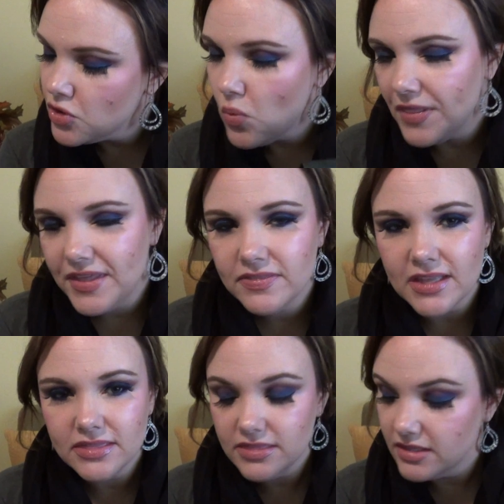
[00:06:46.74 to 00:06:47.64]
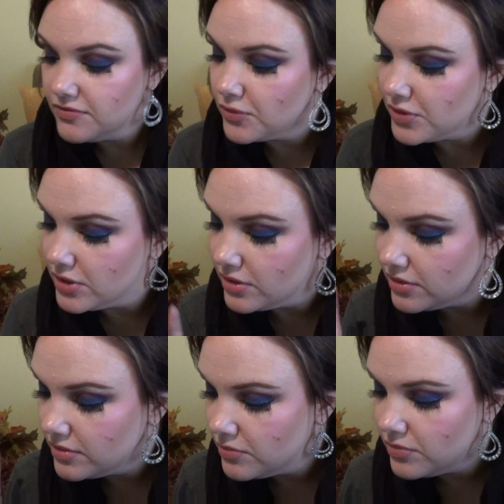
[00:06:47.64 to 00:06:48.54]
The one thing that for the
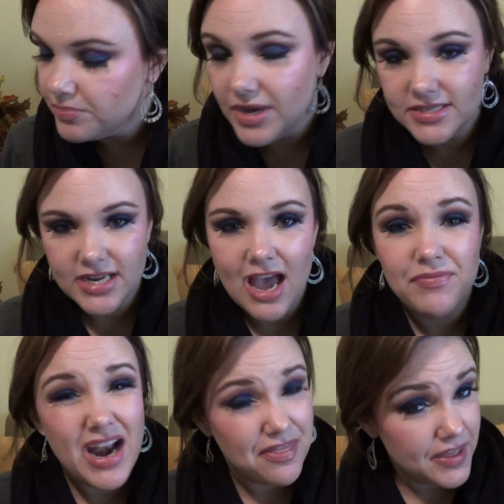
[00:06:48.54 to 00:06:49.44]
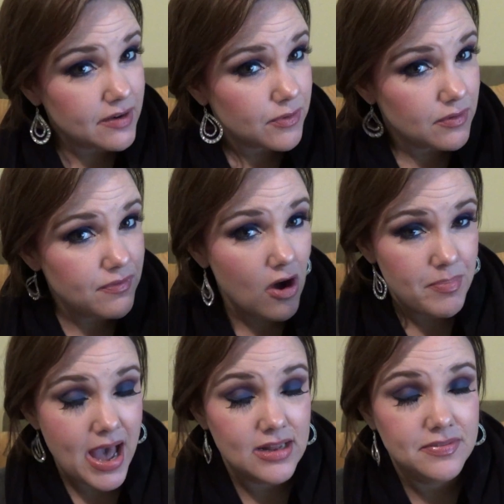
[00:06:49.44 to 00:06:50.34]
must-have that I think for a fall
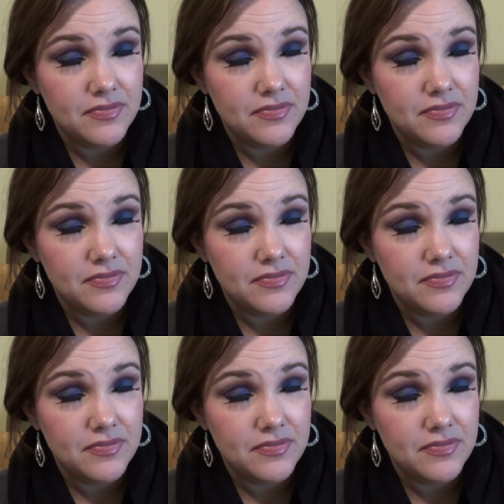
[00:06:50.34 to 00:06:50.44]
palette